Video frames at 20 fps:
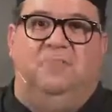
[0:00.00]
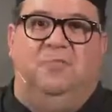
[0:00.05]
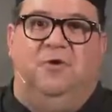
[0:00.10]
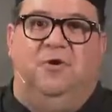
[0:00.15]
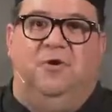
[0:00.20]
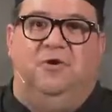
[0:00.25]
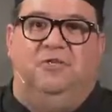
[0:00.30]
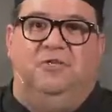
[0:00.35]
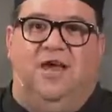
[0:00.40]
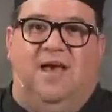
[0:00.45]

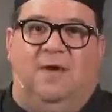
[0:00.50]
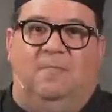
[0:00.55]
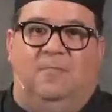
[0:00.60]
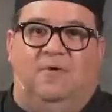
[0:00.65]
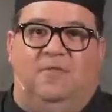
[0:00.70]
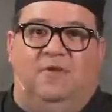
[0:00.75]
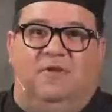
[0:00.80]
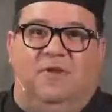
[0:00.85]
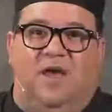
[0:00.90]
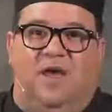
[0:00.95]
put on top
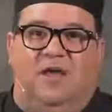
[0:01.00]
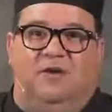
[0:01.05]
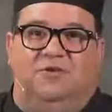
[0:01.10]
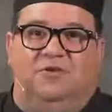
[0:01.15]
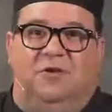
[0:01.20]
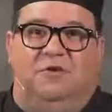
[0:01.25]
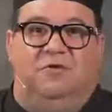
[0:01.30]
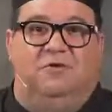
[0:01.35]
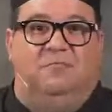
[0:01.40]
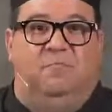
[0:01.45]
of the
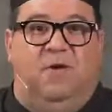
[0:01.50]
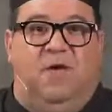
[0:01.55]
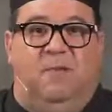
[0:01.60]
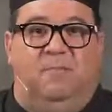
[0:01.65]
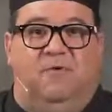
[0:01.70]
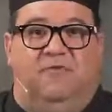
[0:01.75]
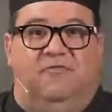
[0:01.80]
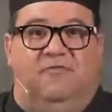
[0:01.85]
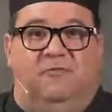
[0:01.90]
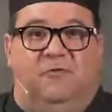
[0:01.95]
nachos,
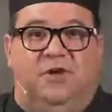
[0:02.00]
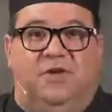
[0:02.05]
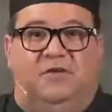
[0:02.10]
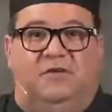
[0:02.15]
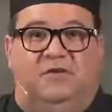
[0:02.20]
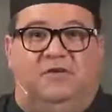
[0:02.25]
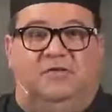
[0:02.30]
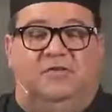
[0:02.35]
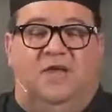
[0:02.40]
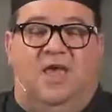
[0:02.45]
papa
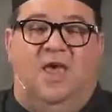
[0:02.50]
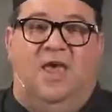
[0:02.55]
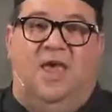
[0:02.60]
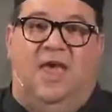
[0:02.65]
fritas,